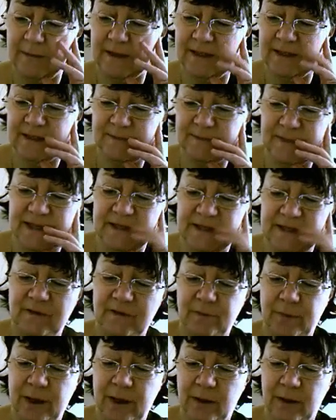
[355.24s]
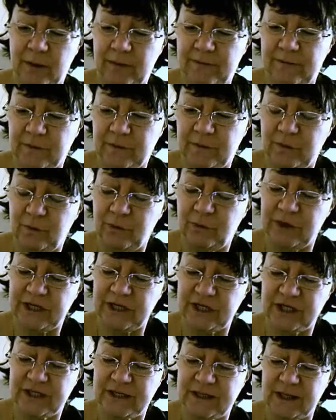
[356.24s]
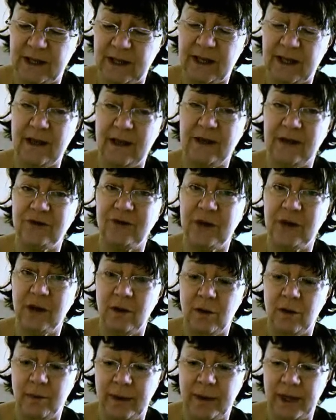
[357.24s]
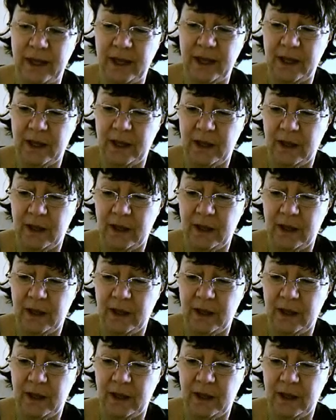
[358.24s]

He speaks of the powerful British psychiatric lobby,